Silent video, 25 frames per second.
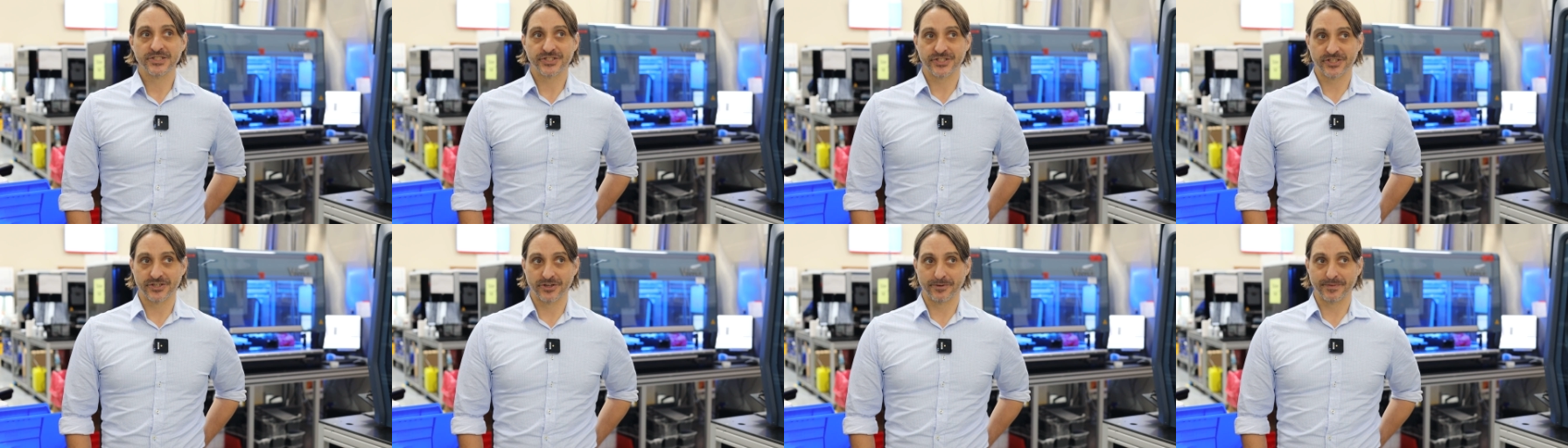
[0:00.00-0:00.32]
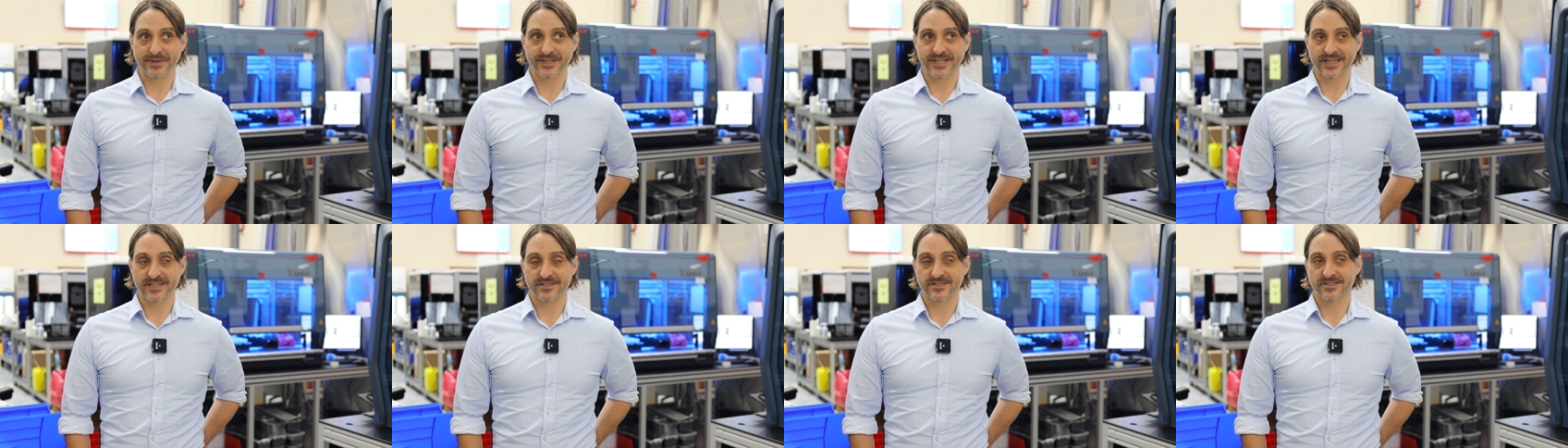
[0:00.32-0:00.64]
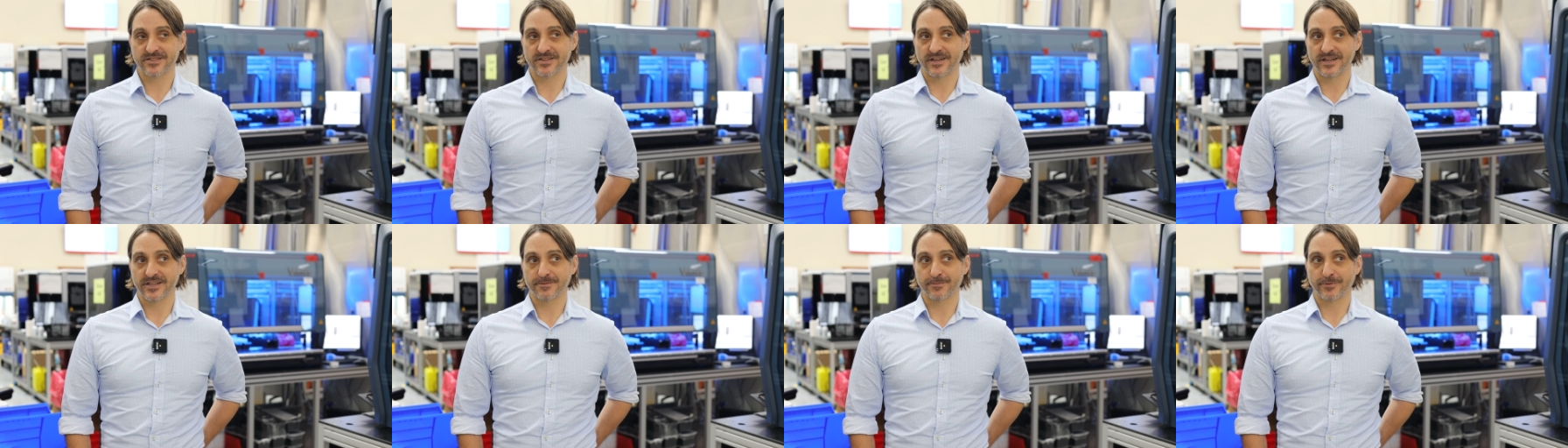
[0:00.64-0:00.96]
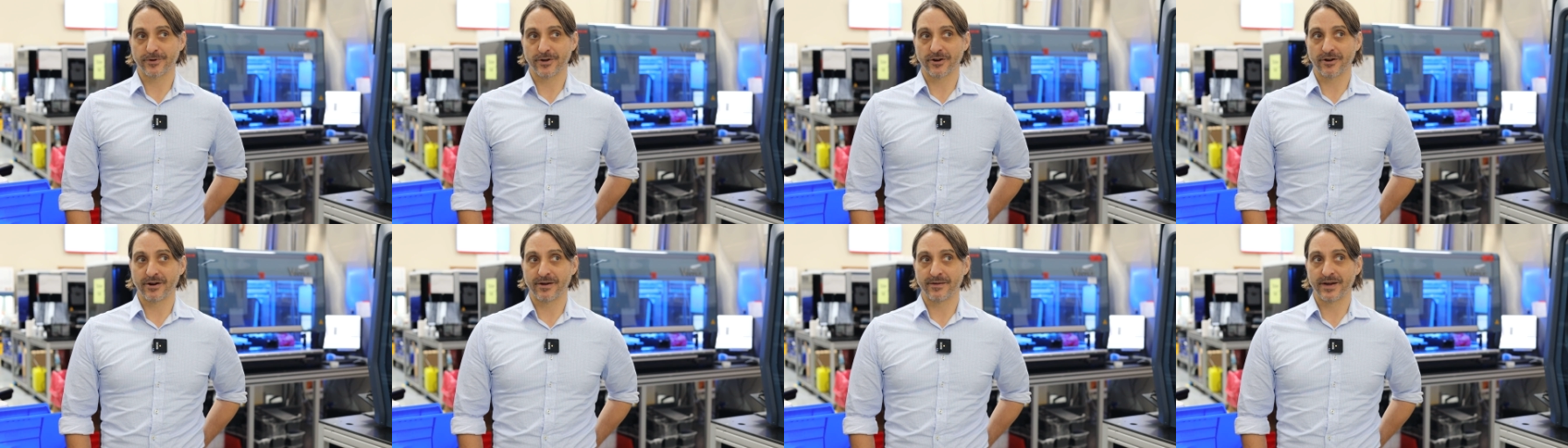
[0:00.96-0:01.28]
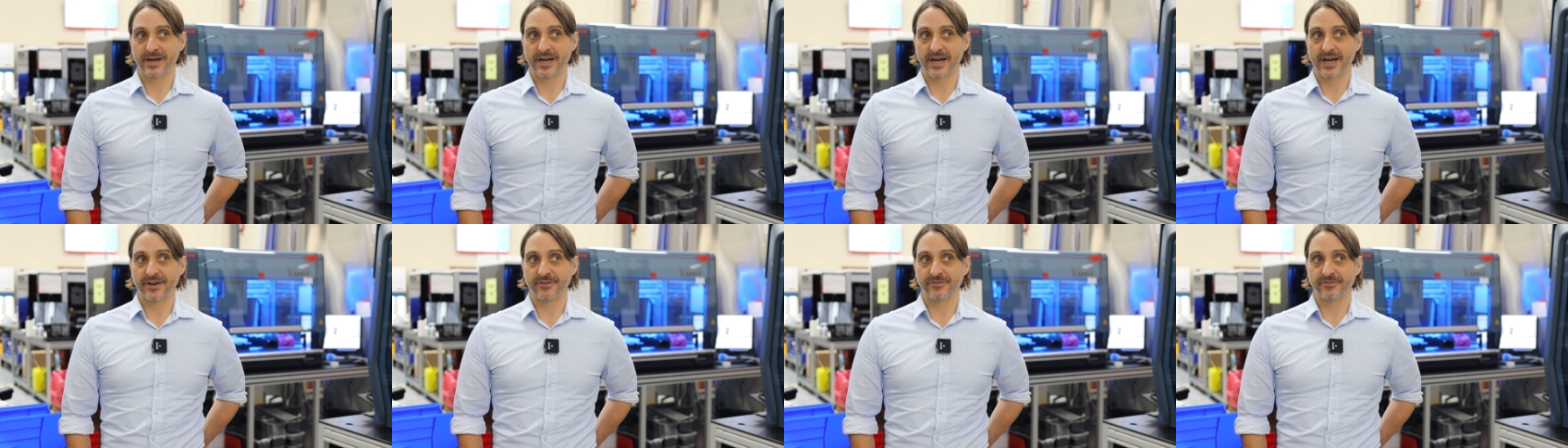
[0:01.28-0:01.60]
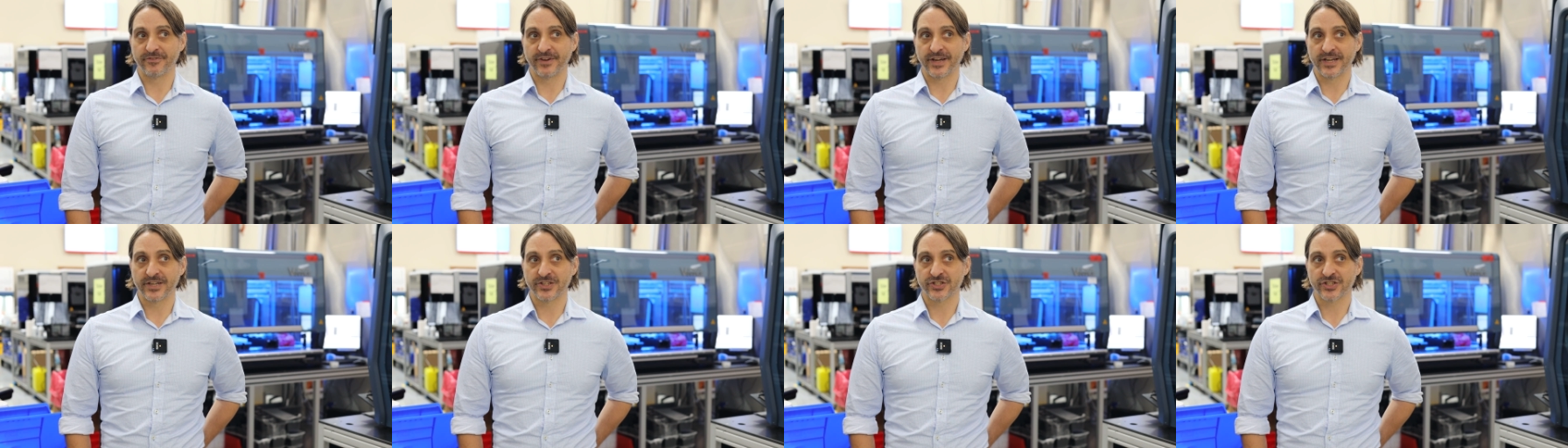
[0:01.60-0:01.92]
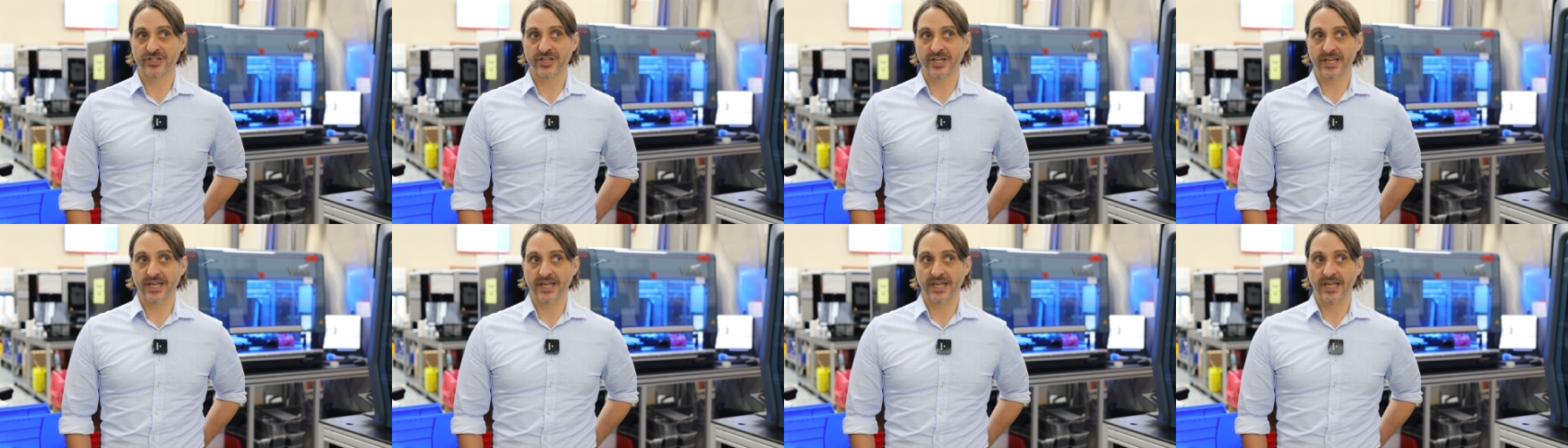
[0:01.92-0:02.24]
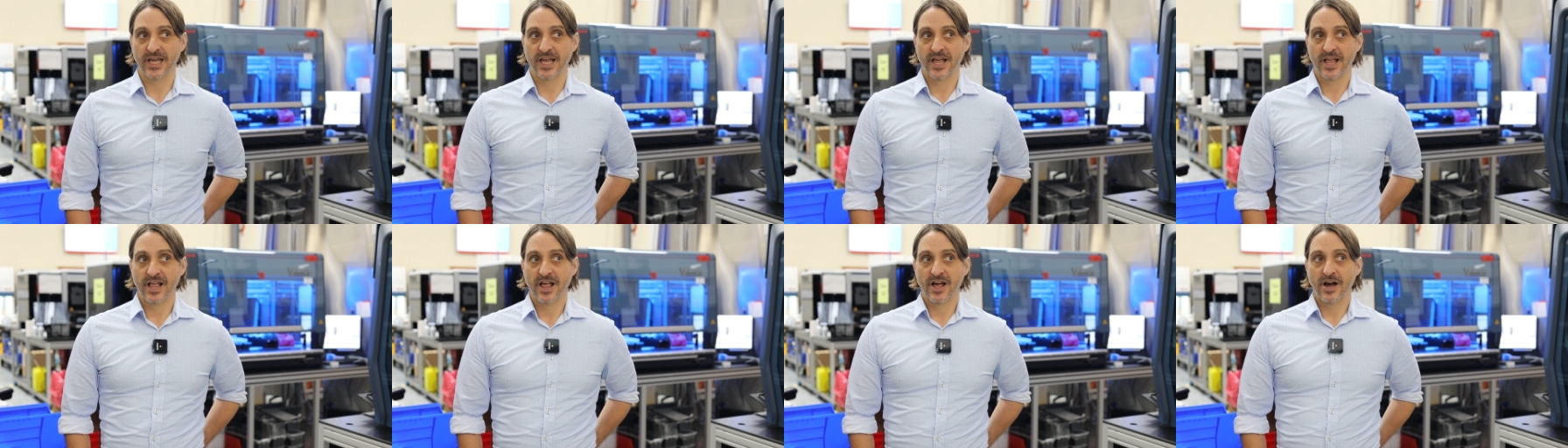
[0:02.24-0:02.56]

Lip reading: genomic data science programmer, and eventually